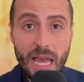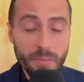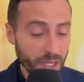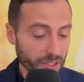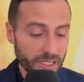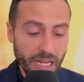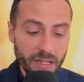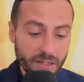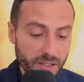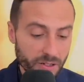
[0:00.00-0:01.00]
because
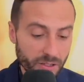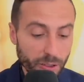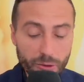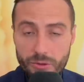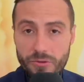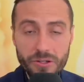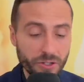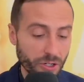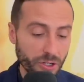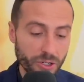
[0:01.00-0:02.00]
neither the Lutheran
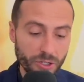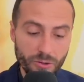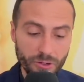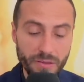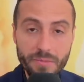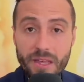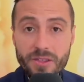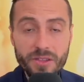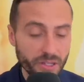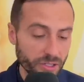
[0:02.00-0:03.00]
Church, nor the
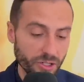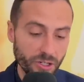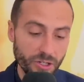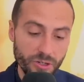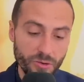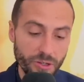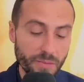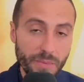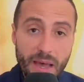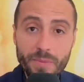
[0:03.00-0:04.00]
Methodist Church, nor the
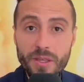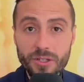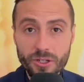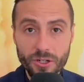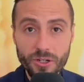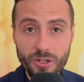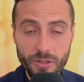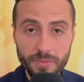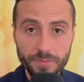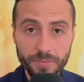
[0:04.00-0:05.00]
Baptist
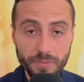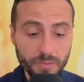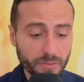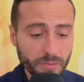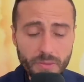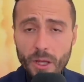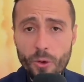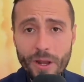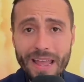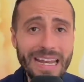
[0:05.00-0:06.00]
Church,
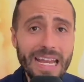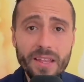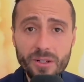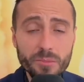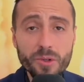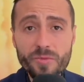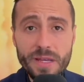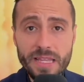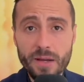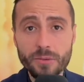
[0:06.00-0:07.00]
or any other
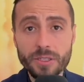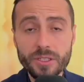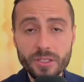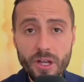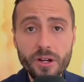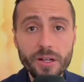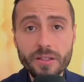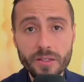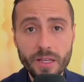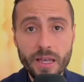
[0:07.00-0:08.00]
movement that was
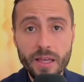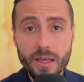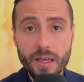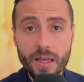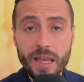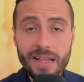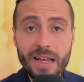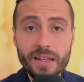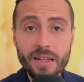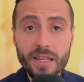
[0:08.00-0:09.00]
started, and
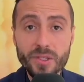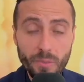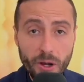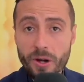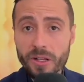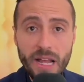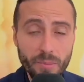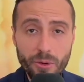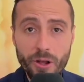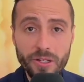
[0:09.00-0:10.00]
that is part of
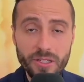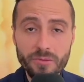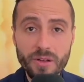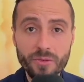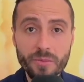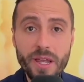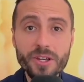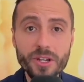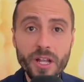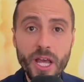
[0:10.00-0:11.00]
that Protestant
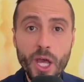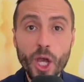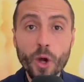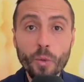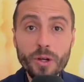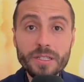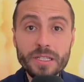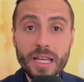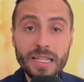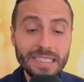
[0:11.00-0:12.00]
Reformation,
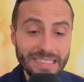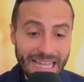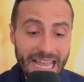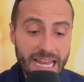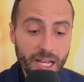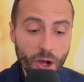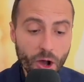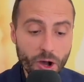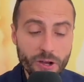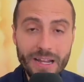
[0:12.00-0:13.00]
was standing
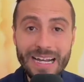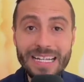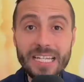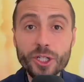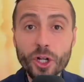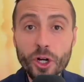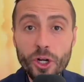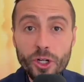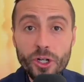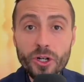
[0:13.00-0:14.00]
on an
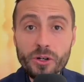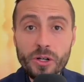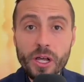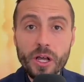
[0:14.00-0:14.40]
eternal,